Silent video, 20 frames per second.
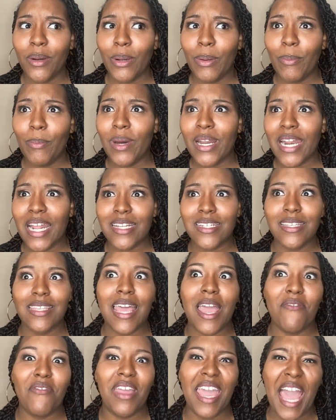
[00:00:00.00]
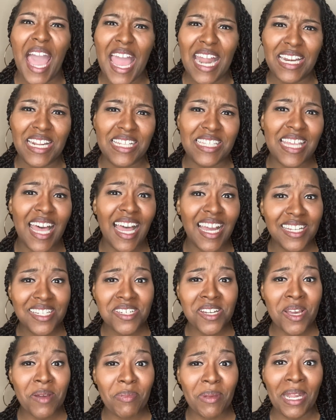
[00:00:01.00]
but I just haven't gotten a touch
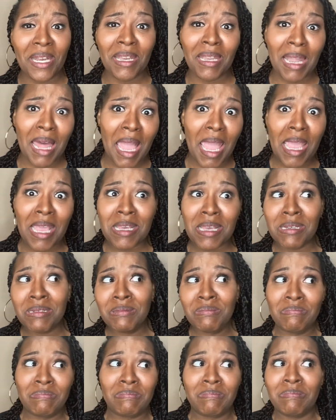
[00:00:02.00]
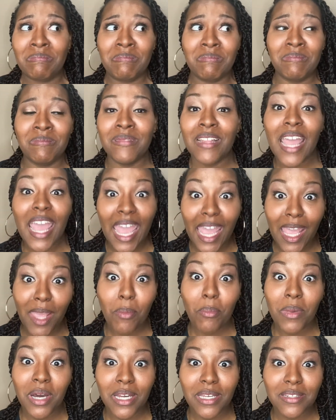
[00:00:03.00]
up in like 8
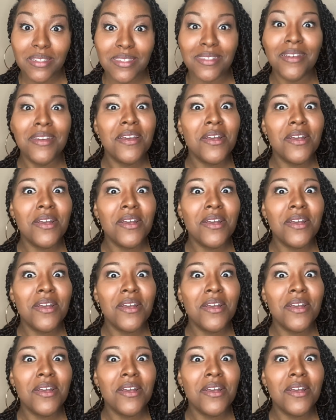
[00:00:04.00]
months.